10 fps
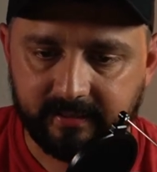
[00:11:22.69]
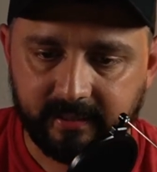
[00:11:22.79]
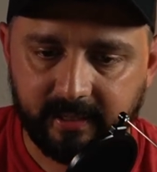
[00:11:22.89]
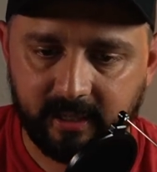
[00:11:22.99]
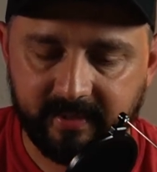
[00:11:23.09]

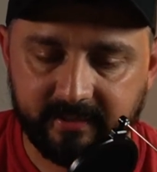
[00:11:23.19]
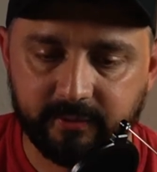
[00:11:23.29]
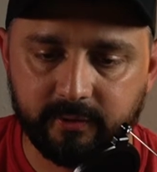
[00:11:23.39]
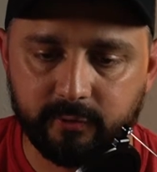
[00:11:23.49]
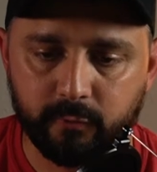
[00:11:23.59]
into
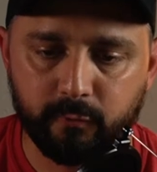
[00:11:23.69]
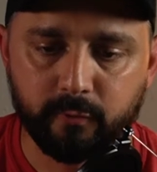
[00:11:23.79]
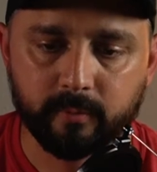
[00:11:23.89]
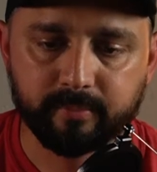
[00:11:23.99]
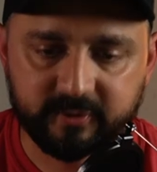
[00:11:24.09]
a new
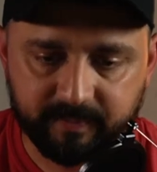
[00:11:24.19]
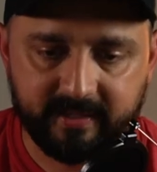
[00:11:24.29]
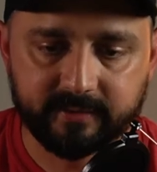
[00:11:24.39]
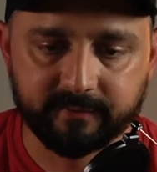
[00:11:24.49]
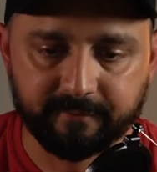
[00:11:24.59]

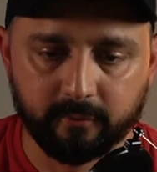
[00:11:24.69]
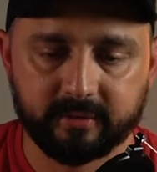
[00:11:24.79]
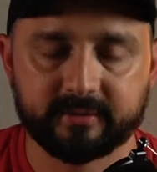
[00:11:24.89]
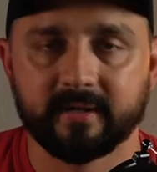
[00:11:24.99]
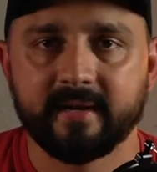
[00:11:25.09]
perspective for us.